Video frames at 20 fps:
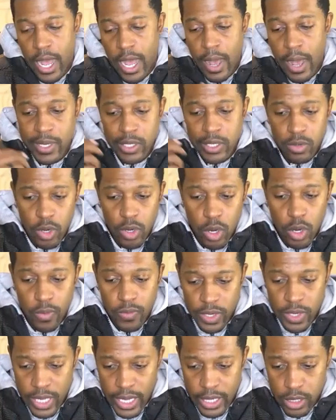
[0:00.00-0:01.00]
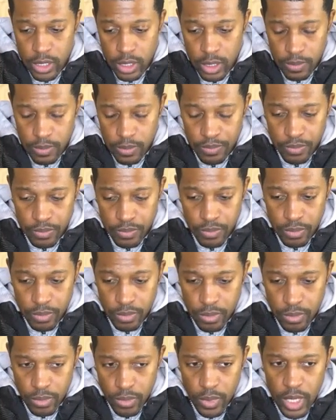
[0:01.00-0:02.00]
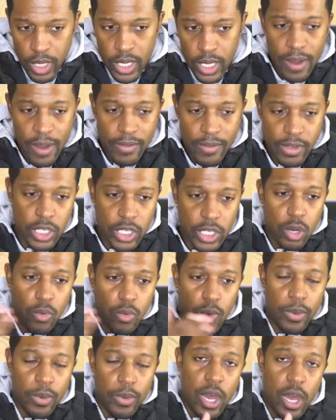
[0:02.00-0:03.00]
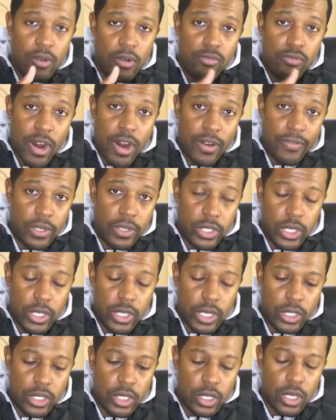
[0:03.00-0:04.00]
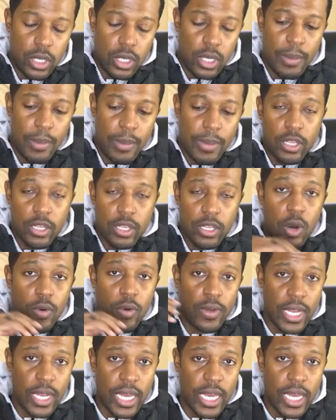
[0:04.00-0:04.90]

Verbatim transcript: do the overlays, in every single webinar I've referenced this, I make the overlays in